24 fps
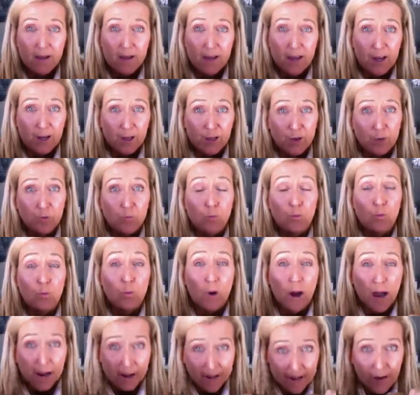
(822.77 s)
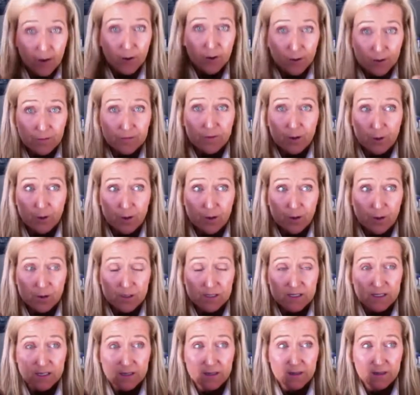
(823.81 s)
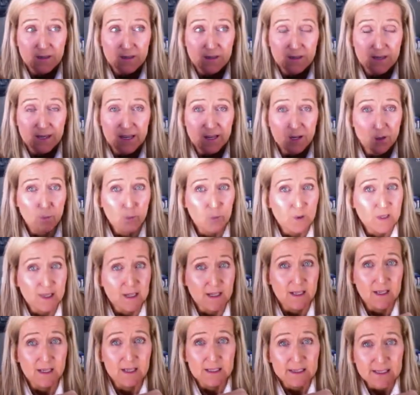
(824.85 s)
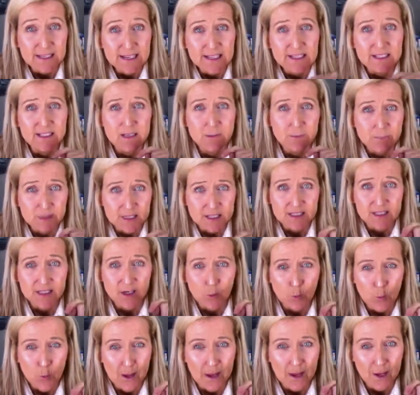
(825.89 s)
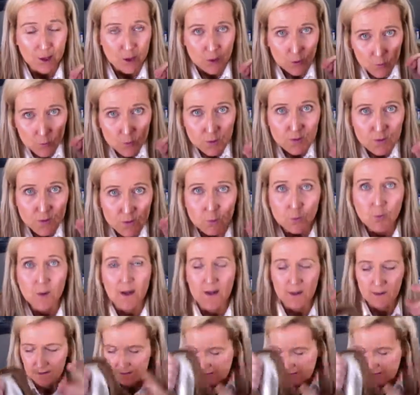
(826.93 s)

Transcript: and you rock out your photos in a really clean, simplistic way, you will do well,